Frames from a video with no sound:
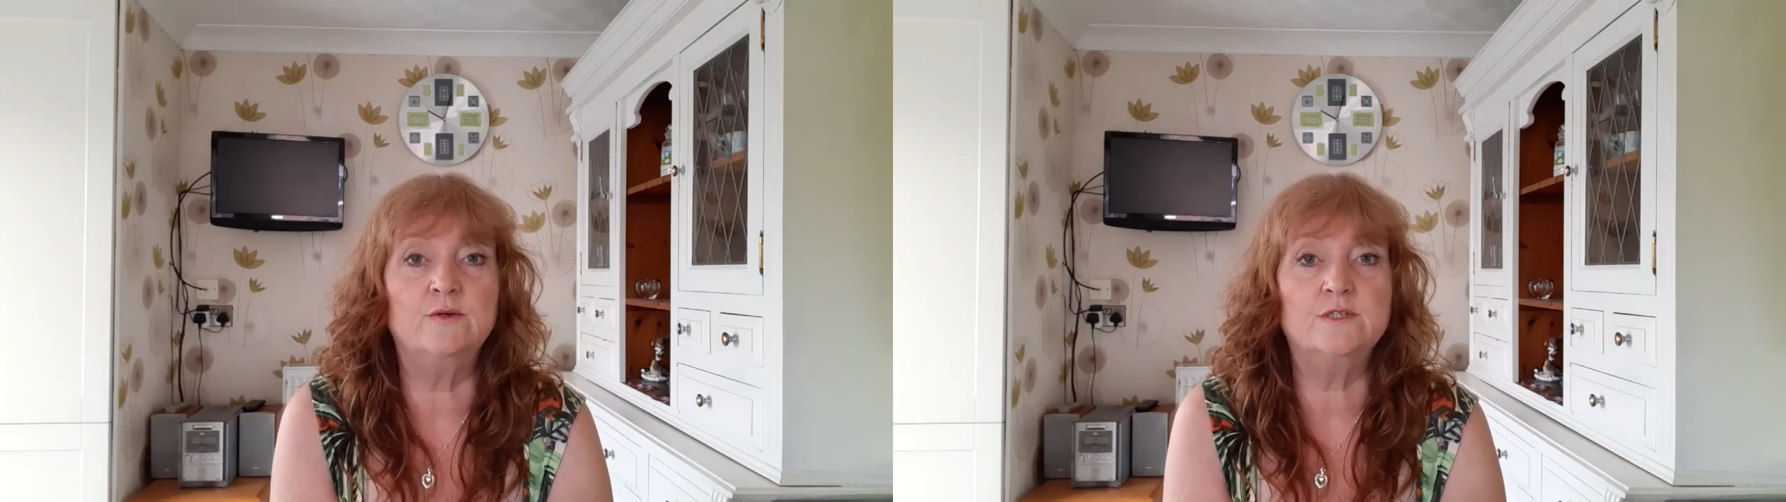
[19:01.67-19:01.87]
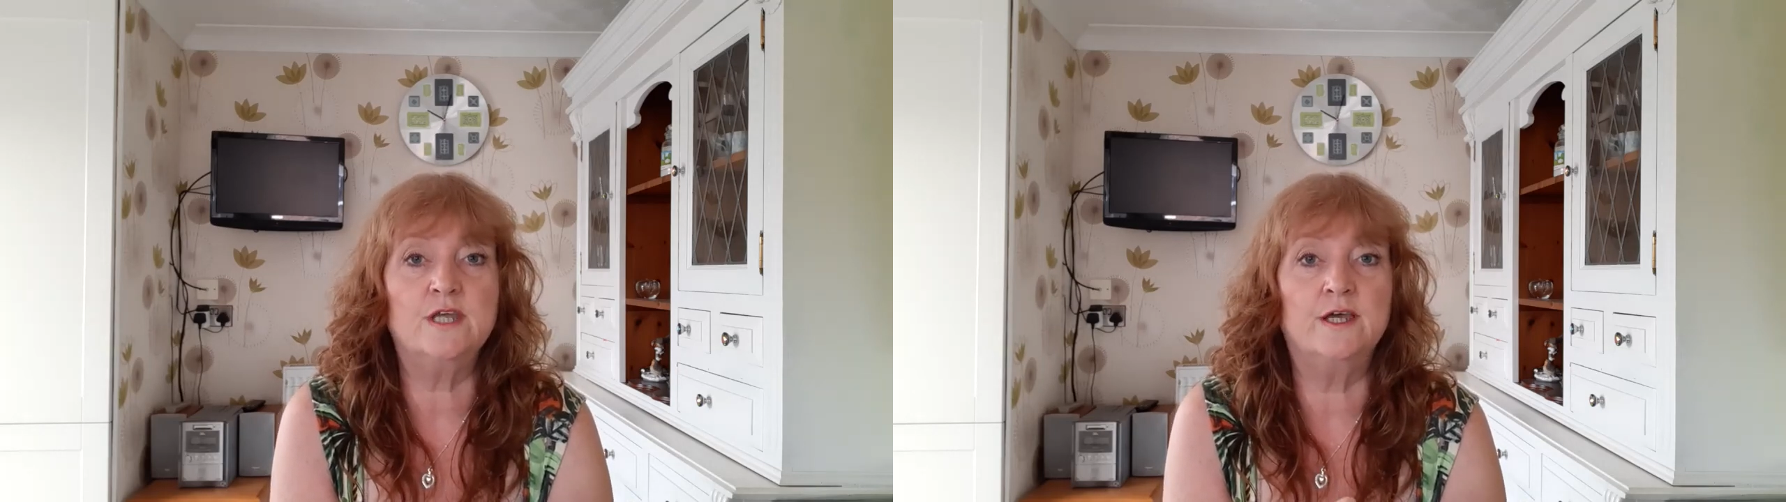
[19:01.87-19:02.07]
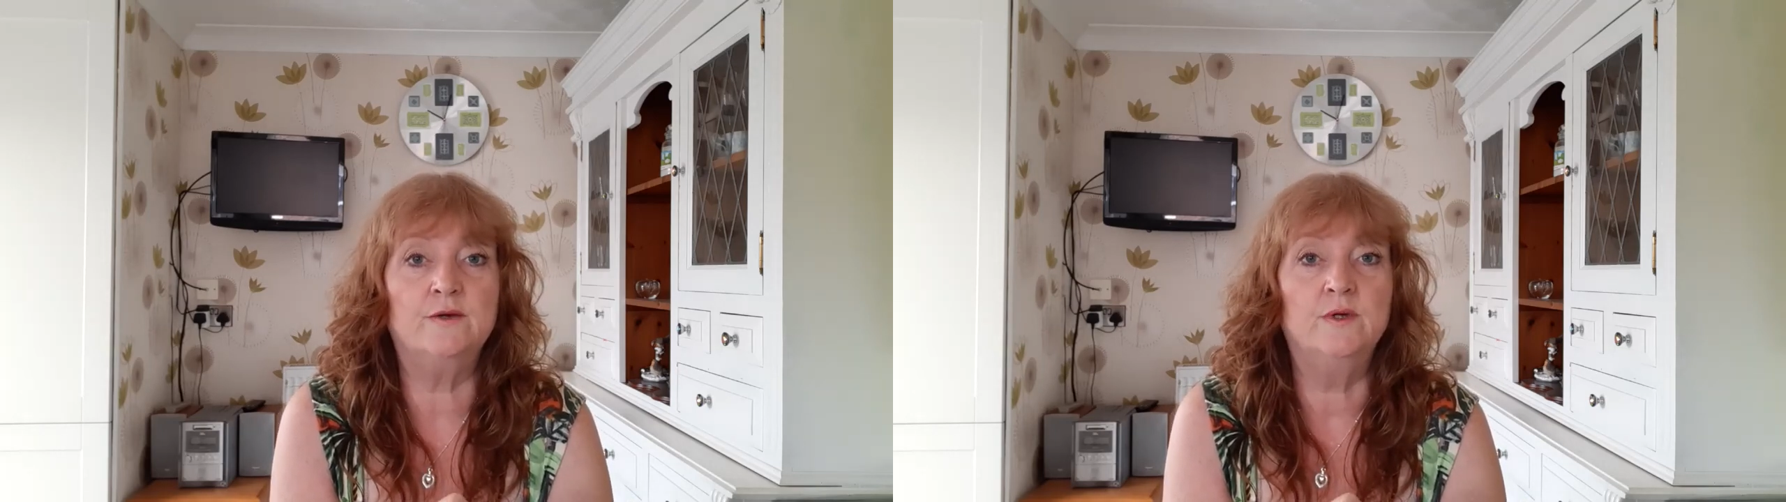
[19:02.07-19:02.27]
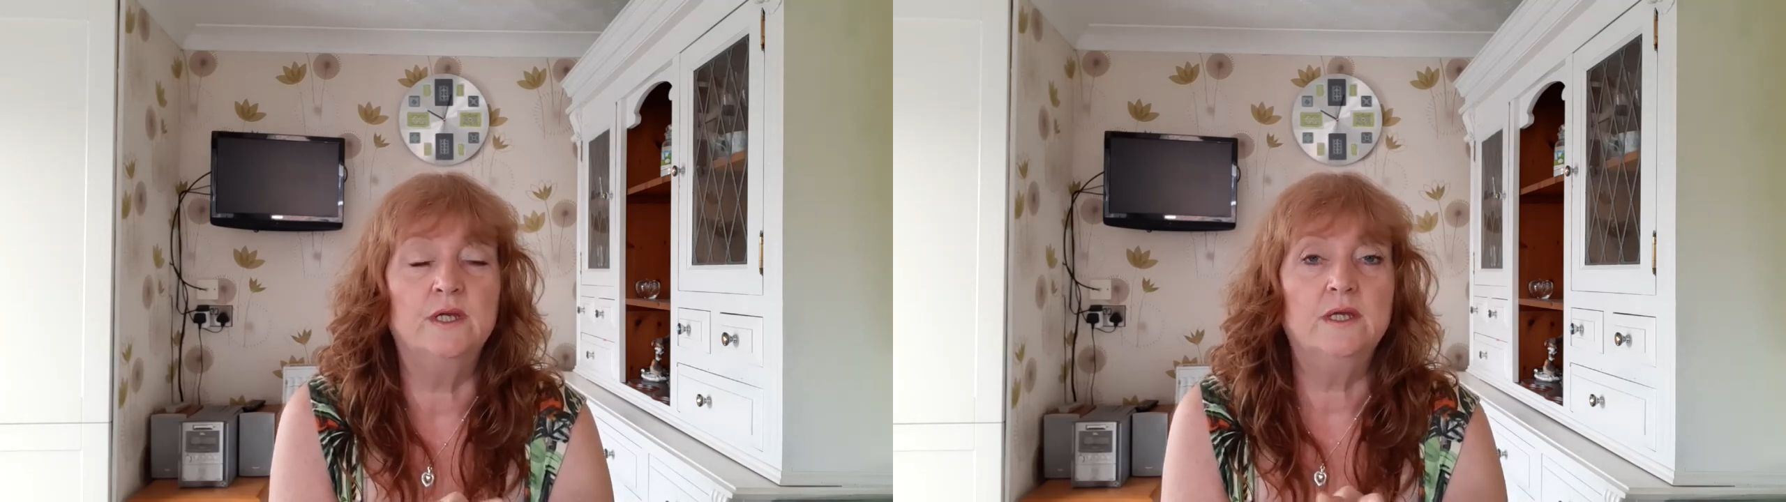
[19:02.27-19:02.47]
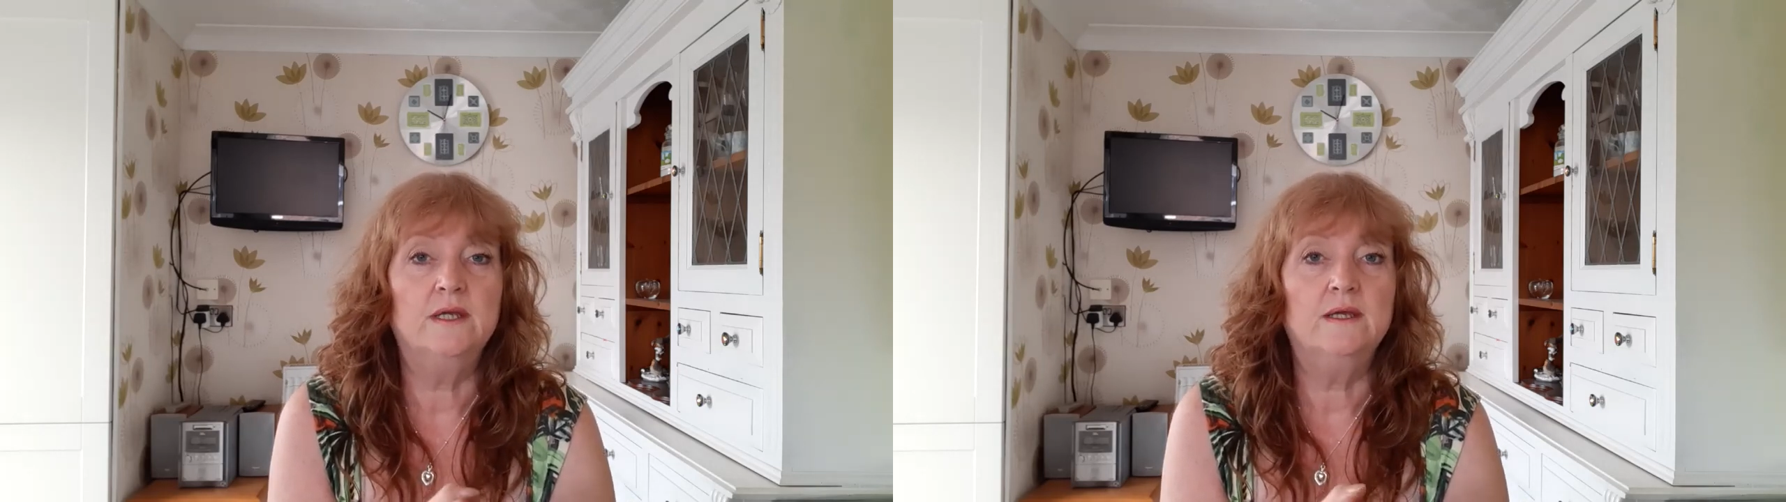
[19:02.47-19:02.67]
so
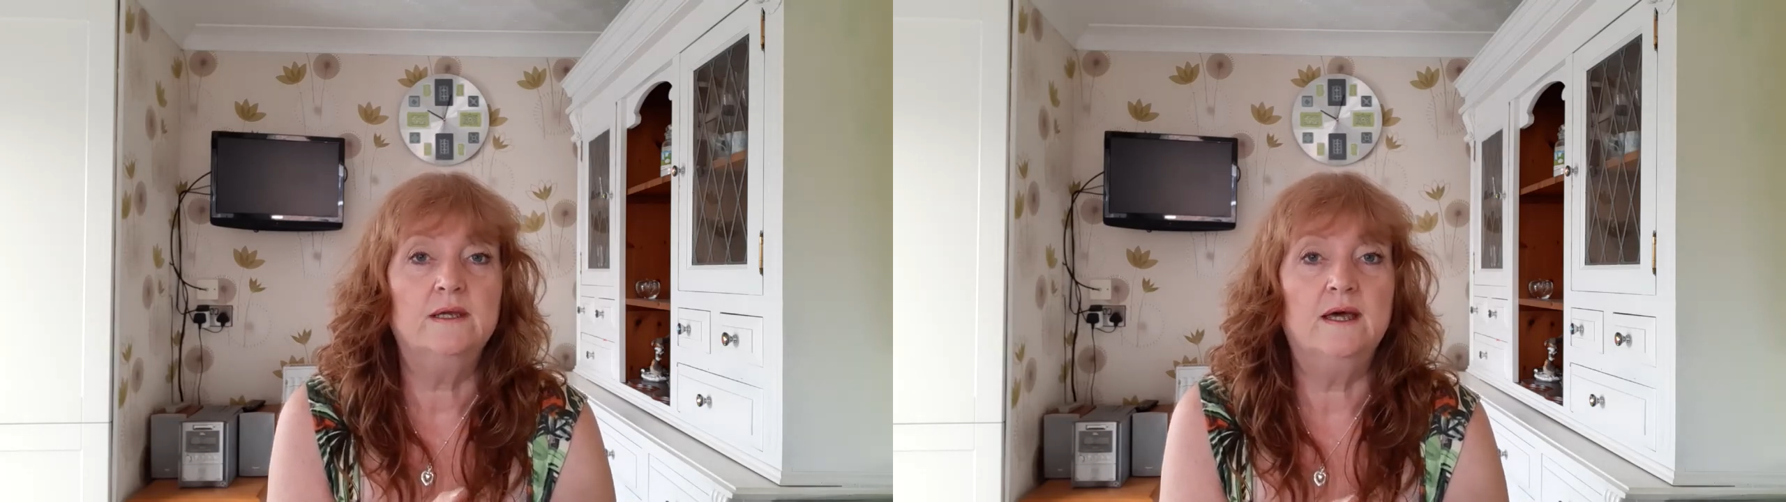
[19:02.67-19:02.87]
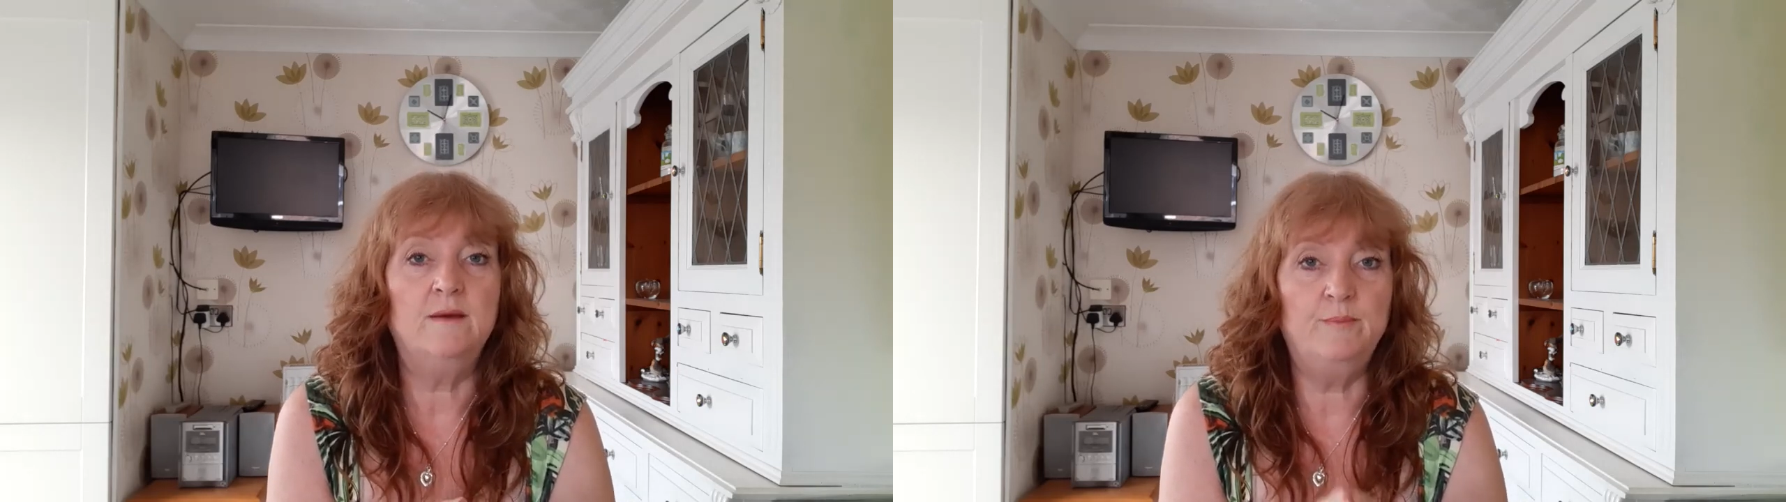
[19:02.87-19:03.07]
I'm